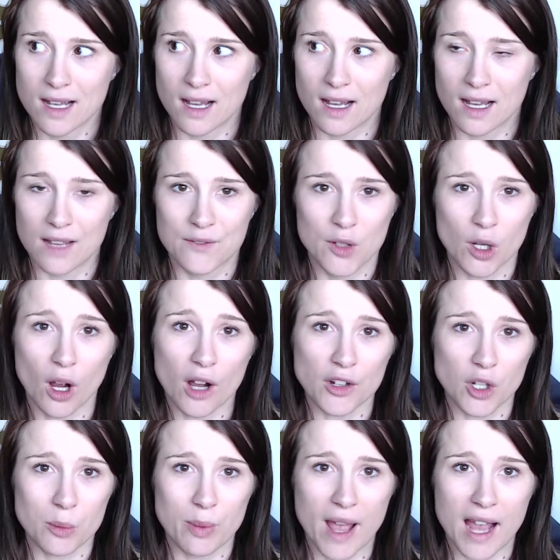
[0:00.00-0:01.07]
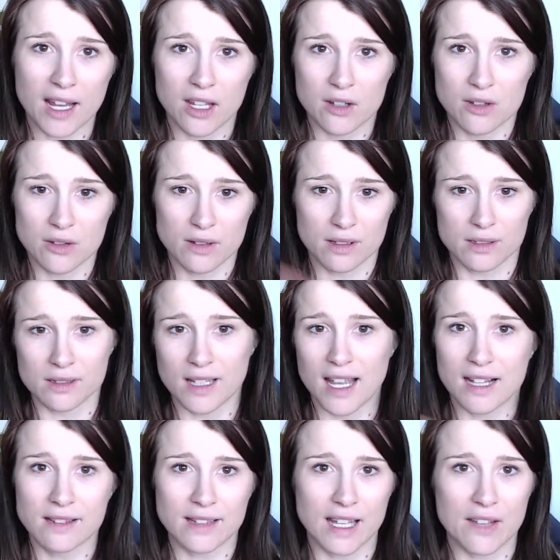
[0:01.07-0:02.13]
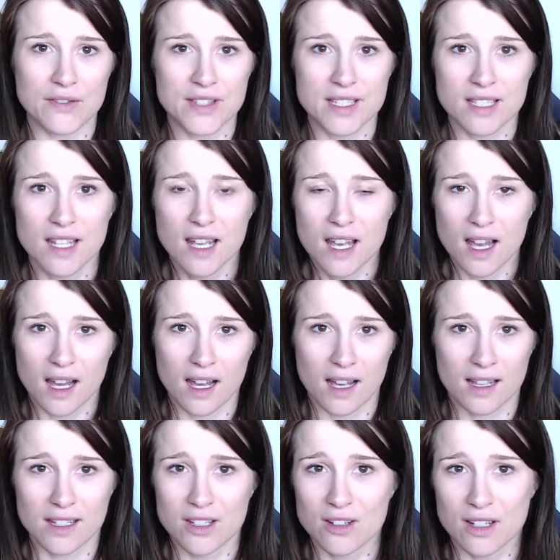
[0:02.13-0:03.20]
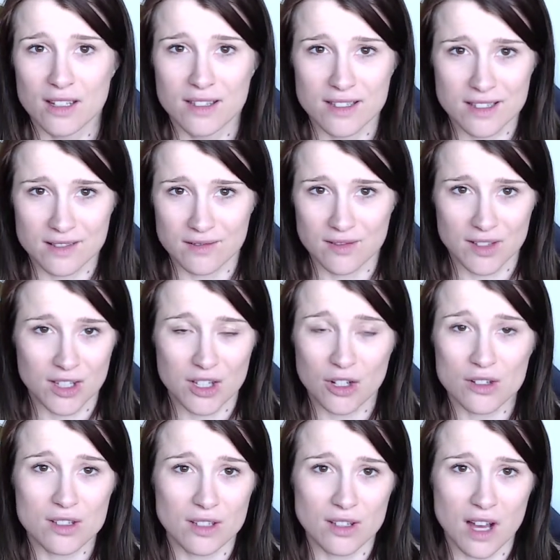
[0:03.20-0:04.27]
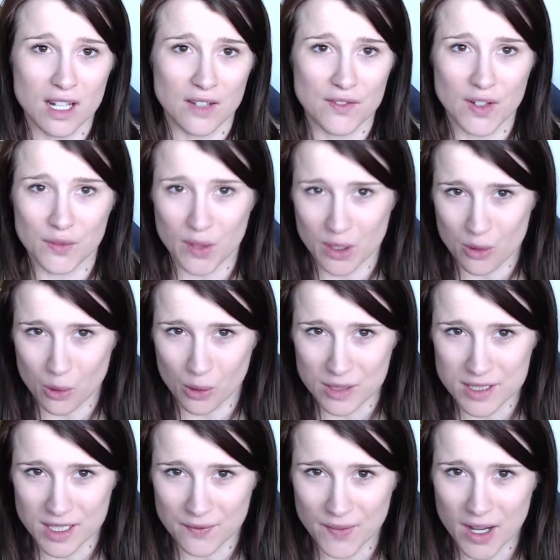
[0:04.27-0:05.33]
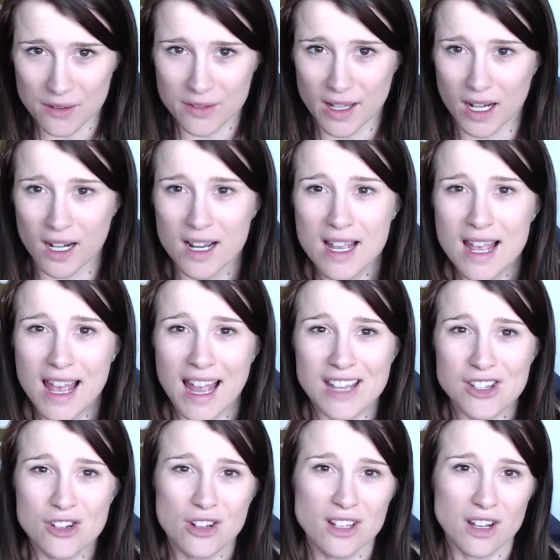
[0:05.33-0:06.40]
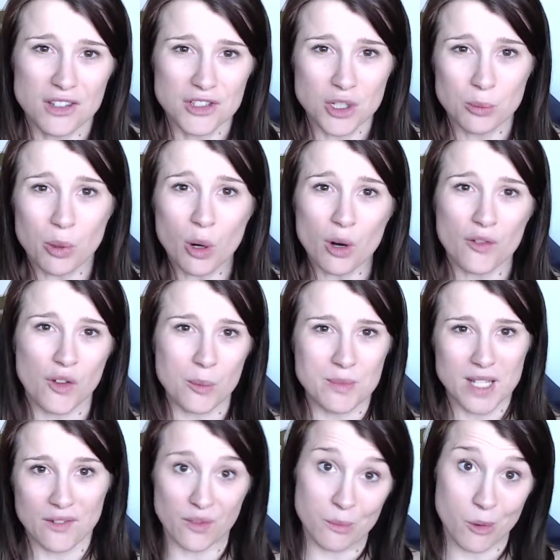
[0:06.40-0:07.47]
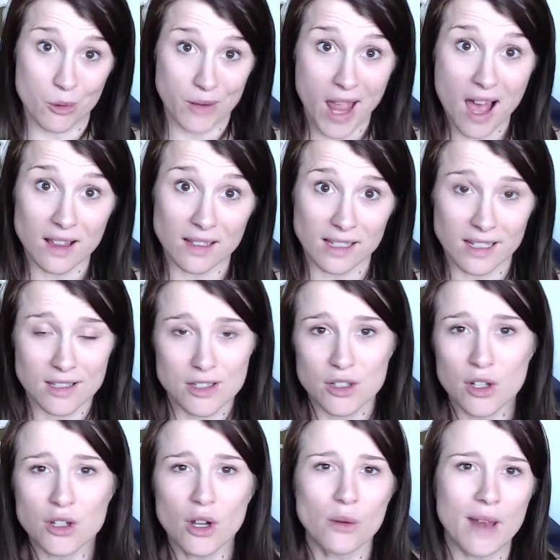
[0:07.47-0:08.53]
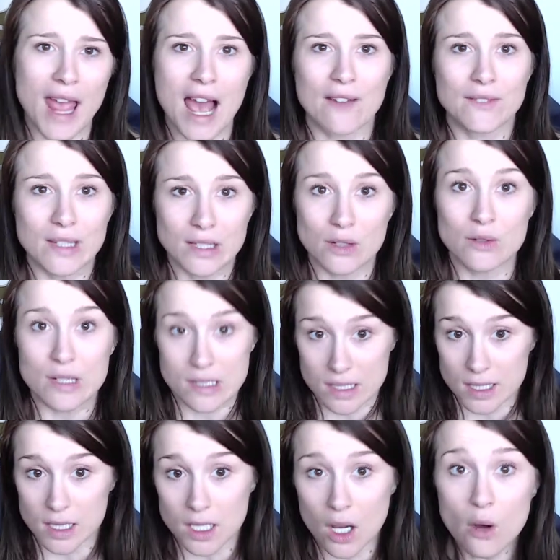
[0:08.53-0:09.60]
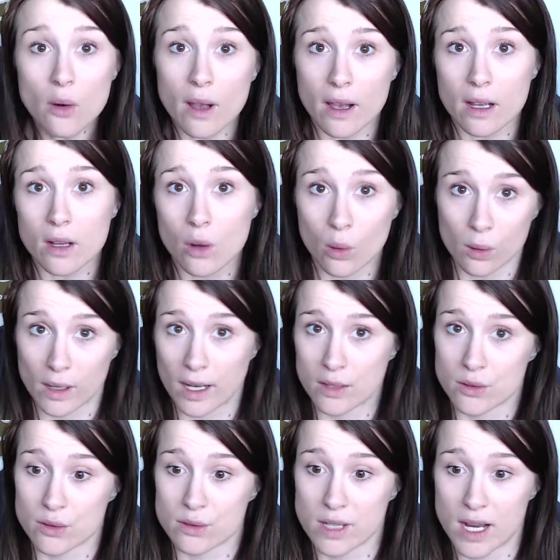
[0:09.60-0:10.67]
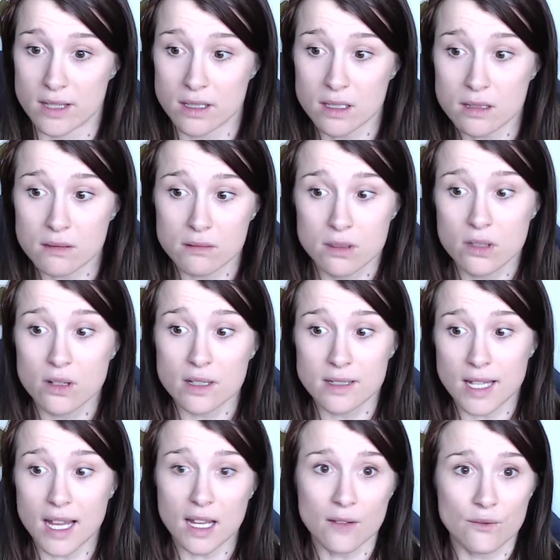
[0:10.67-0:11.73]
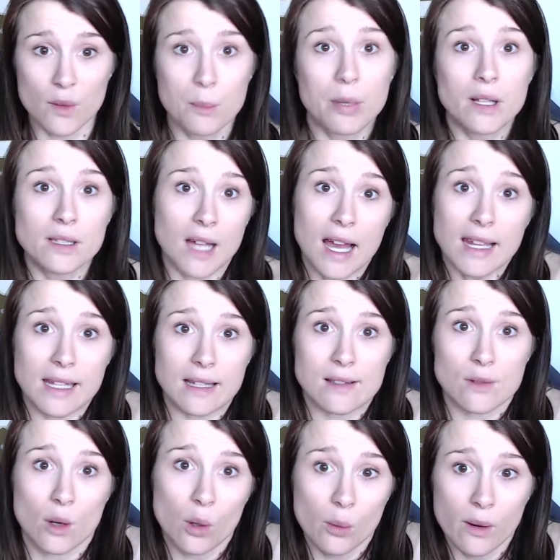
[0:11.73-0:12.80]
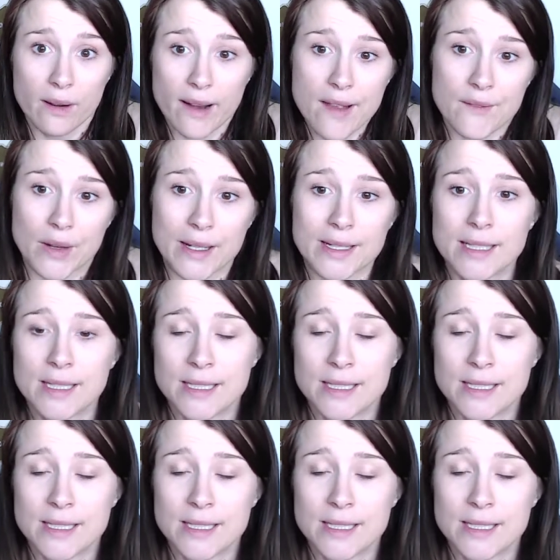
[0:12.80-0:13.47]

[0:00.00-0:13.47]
If you're on your back, you do little leg lifts. There's a lot of different core stuff out there. And you can also pull from different modalities. So you don't have to do just yoga core exercises. You can take it from Pilates or wherever.